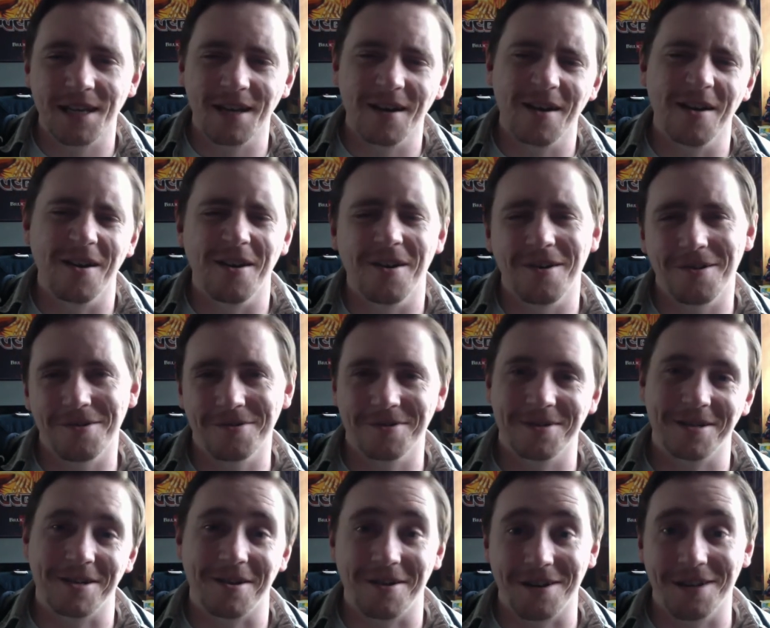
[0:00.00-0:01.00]
oh
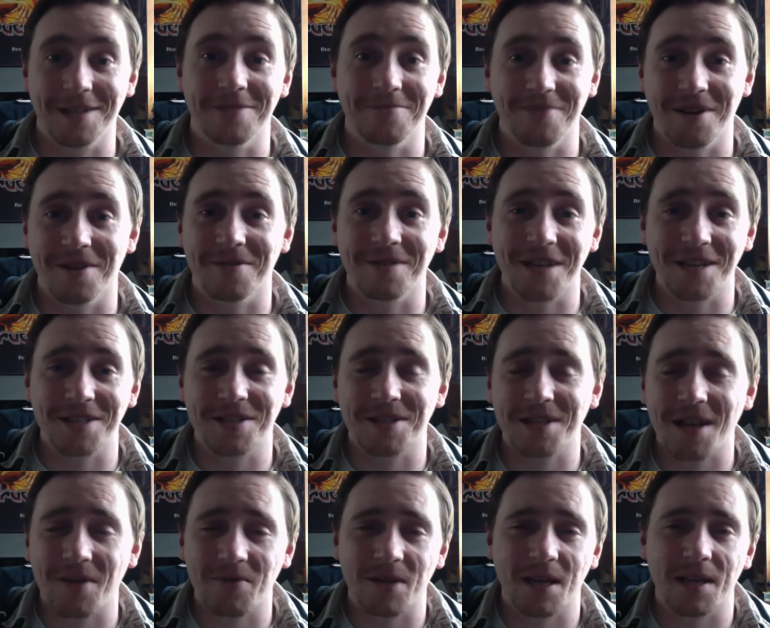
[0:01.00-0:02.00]
God, he's weird, this is
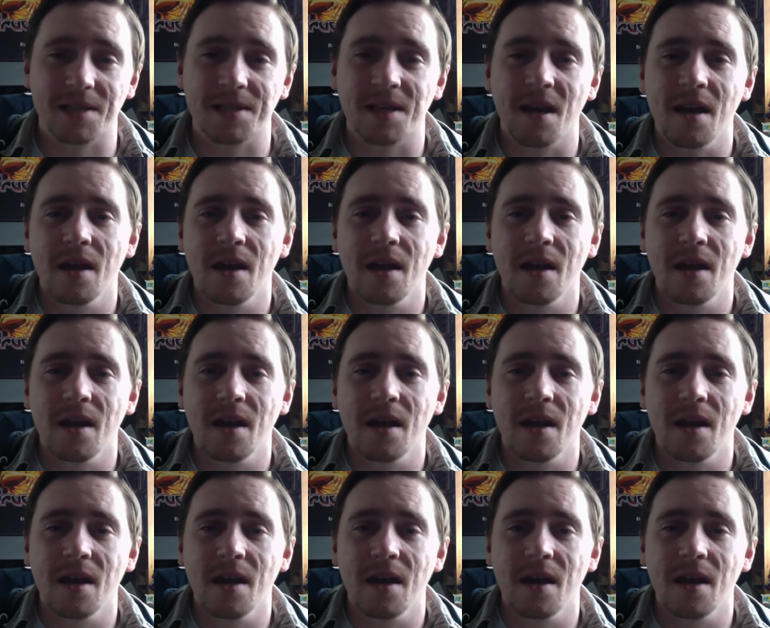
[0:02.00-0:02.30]
how he is.